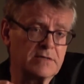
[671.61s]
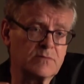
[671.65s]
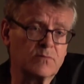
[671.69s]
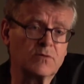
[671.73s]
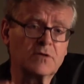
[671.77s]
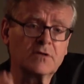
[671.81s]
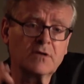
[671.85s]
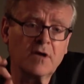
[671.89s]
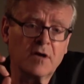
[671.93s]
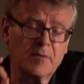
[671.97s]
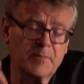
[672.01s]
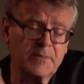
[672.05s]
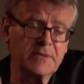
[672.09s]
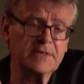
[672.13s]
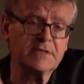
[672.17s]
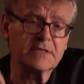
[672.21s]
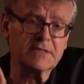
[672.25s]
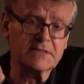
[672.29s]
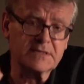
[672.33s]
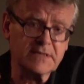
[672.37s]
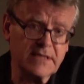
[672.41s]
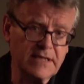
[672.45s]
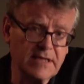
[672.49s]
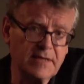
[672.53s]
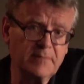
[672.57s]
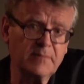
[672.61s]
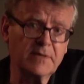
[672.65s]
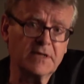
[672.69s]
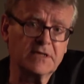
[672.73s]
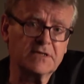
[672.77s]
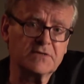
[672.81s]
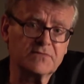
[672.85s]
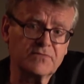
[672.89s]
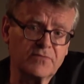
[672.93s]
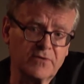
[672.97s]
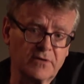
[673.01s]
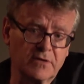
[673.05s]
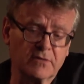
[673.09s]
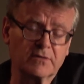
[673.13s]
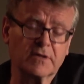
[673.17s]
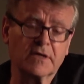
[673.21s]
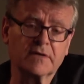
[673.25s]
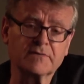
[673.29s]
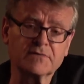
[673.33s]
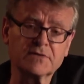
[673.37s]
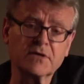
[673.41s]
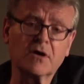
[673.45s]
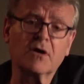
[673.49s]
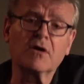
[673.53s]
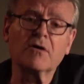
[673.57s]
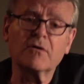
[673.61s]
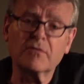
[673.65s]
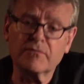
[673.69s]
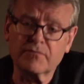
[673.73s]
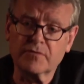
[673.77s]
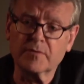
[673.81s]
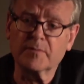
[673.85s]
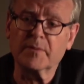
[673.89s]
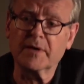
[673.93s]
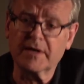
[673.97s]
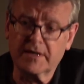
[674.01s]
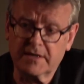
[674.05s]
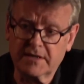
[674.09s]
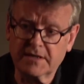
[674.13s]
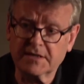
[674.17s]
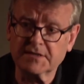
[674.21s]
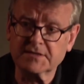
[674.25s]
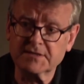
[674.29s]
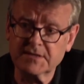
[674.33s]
would not be the same as photographs of the Bauhaus.